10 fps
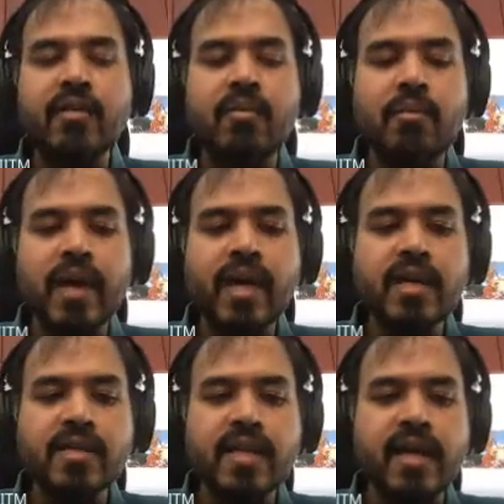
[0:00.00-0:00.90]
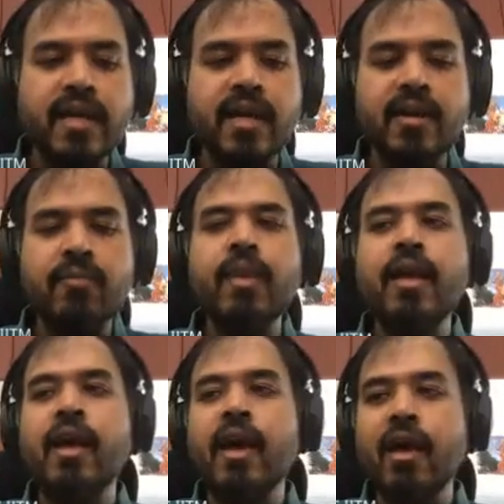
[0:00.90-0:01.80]
making is that
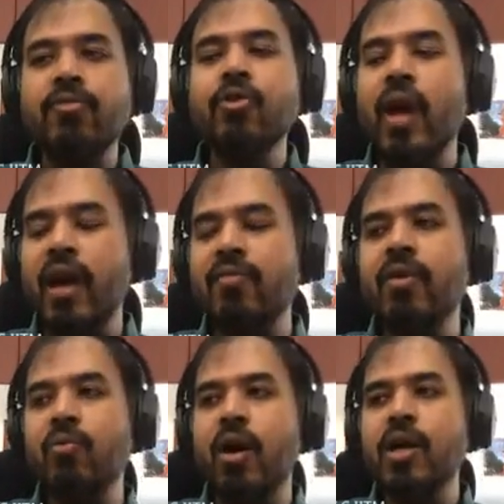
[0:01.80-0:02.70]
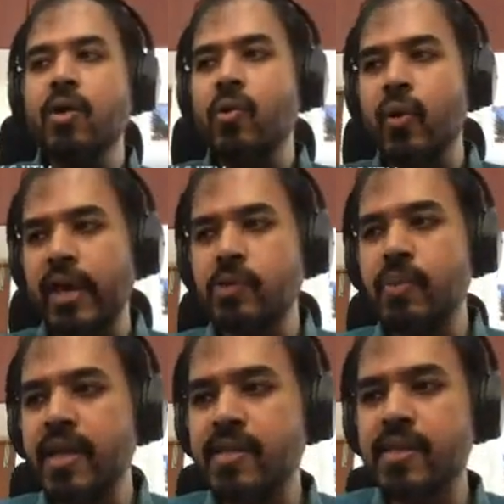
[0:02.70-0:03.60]
if you ever wanted to
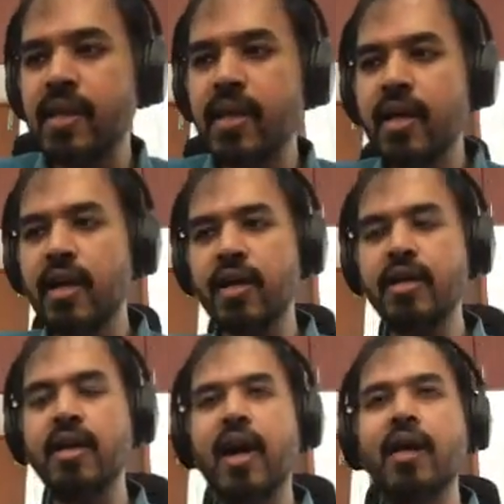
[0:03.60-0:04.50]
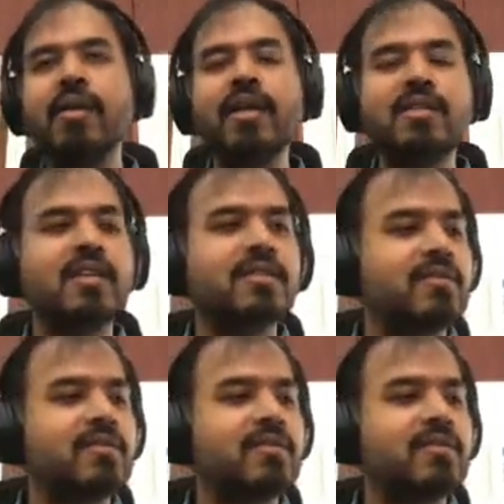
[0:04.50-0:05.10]
express, I mean, it's